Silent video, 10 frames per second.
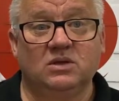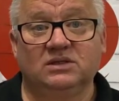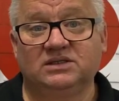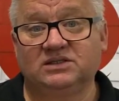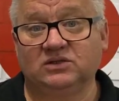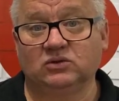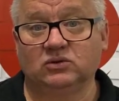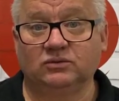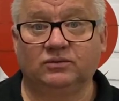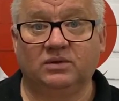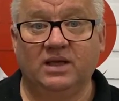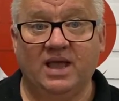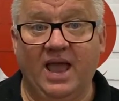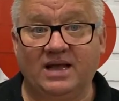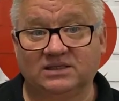Still
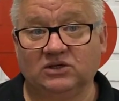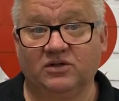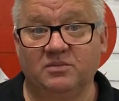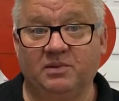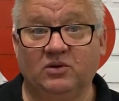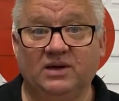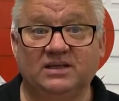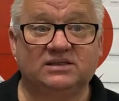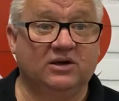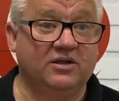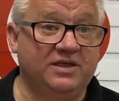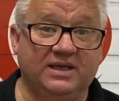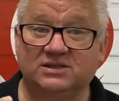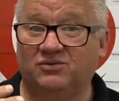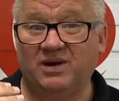outside the building, so
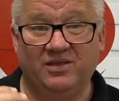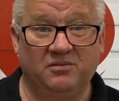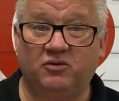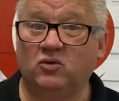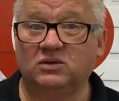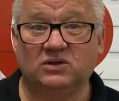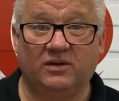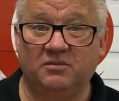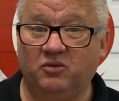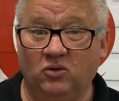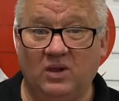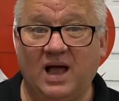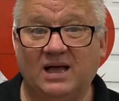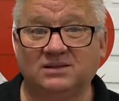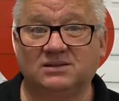things around the pools like the pool
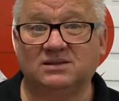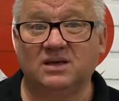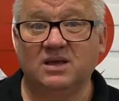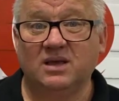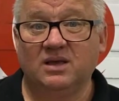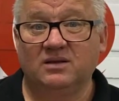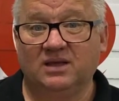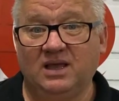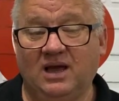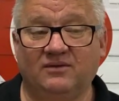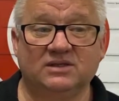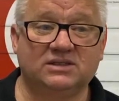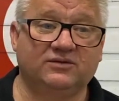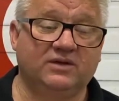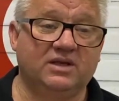huts, the covers
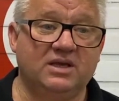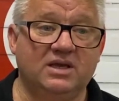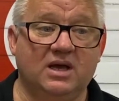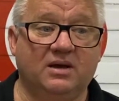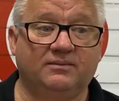for the